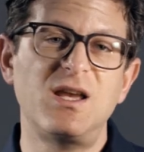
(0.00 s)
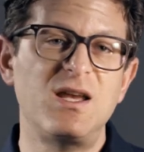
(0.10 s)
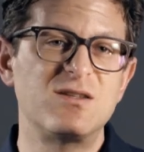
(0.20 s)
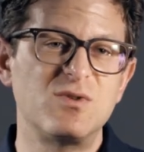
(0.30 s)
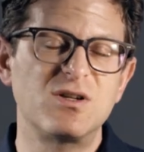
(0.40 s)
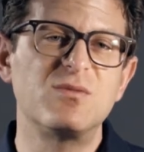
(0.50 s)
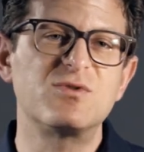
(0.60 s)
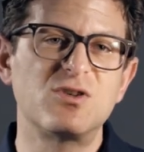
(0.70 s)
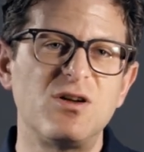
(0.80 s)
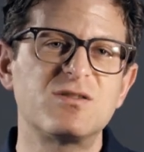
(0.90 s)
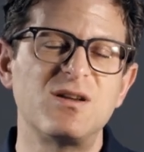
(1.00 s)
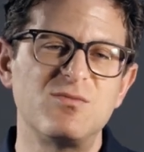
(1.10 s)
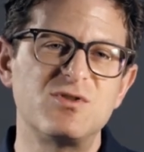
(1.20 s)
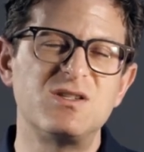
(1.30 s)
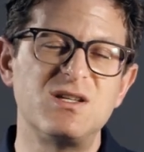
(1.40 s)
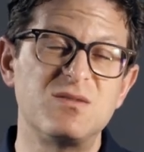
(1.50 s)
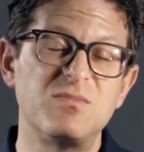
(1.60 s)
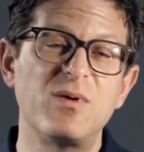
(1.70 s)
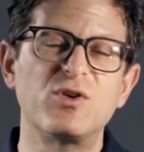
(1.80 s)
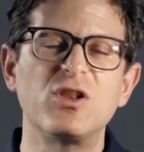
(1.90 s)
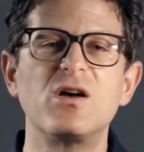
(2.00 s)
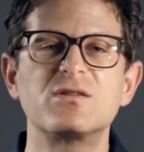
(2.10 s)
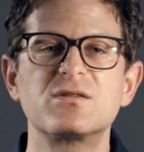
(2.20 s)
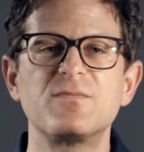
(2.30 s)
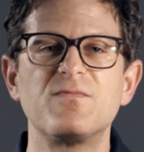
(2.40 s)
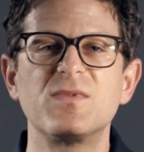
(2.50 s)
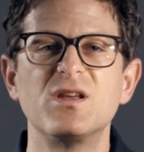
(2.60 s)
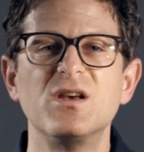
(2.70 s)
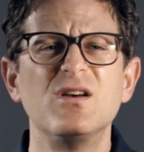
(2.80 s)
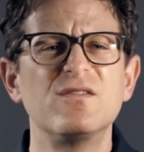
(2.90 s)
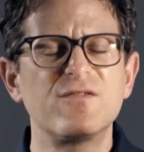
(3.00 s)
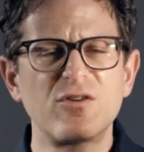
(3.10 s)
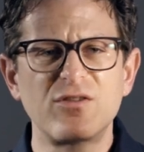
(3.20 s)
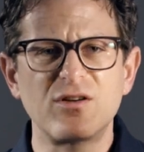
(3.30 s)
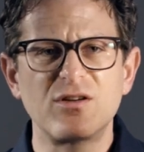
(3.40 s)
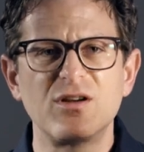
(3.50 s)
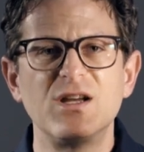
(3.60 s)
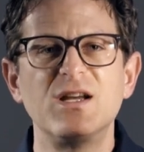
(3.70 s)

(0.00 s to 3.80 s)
the case when it comes to Alzheimer's disease and memory loss. Further,